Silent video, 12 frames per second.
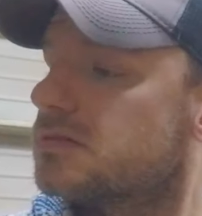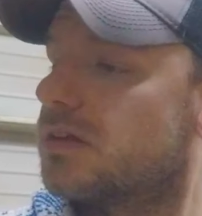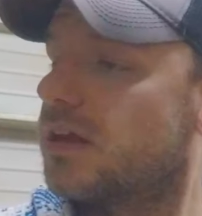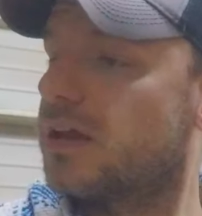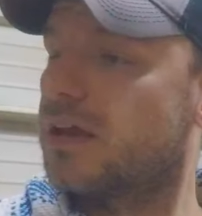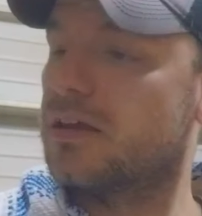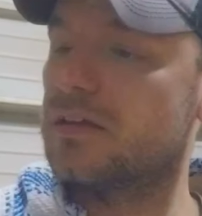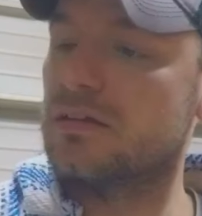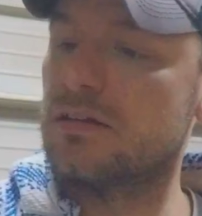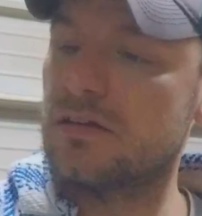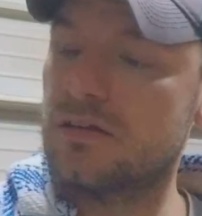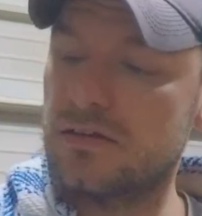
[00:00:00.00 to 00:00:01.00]
and
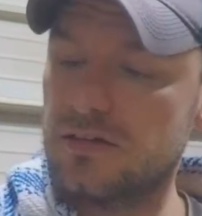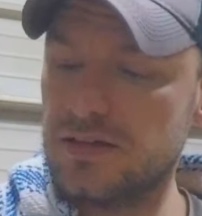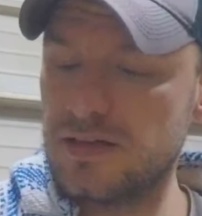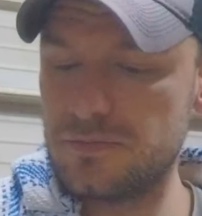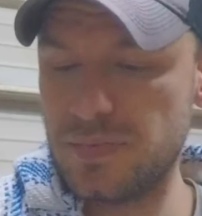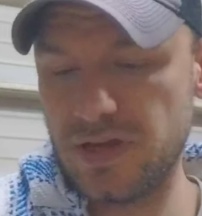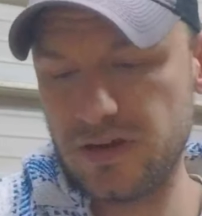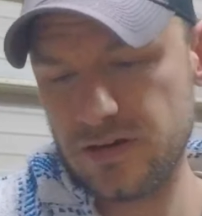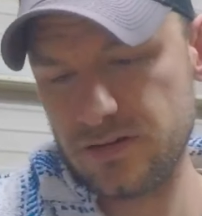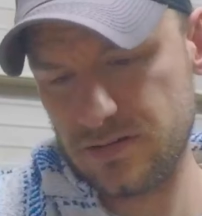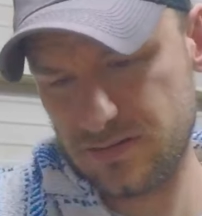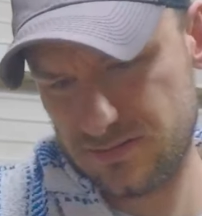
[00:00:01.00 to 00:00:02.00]
get it
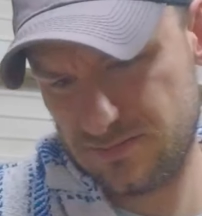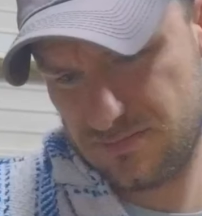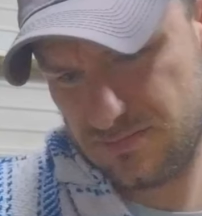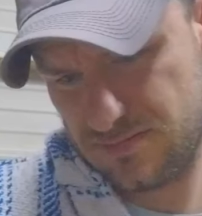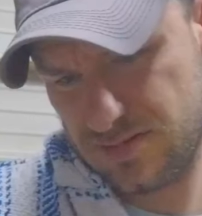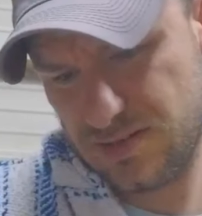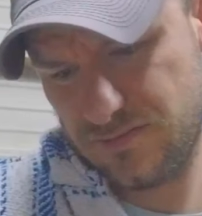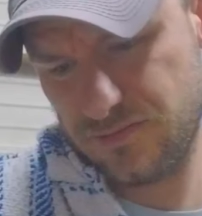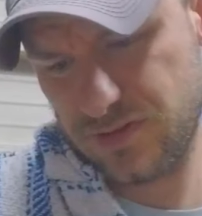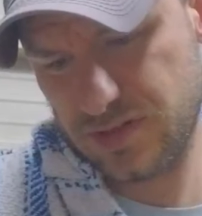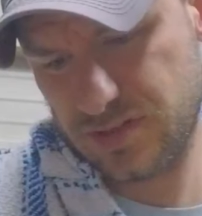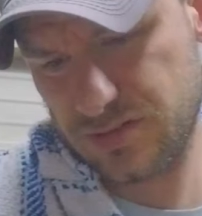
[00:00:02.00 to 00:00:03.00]
paired, see if we
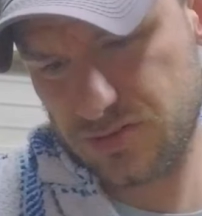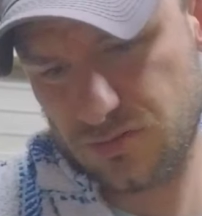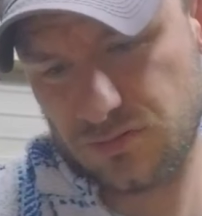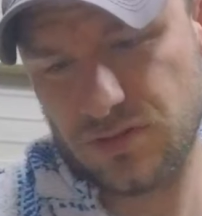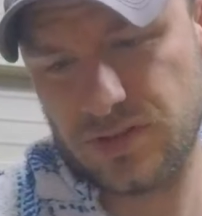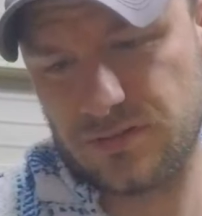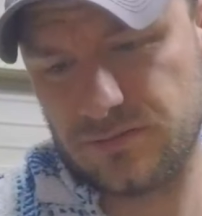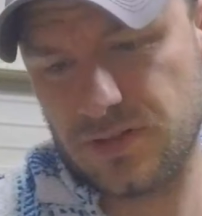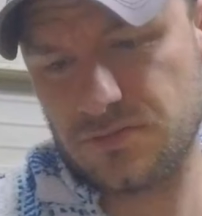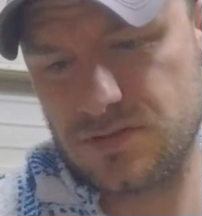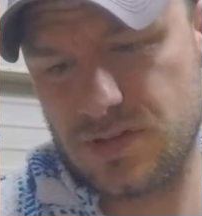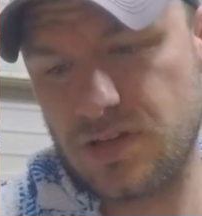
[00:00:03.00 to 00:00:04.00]
can control it
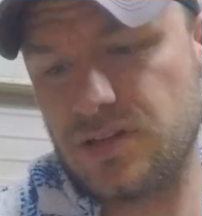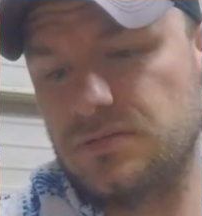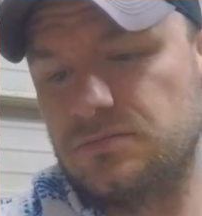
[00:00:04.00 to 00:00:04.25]
outside.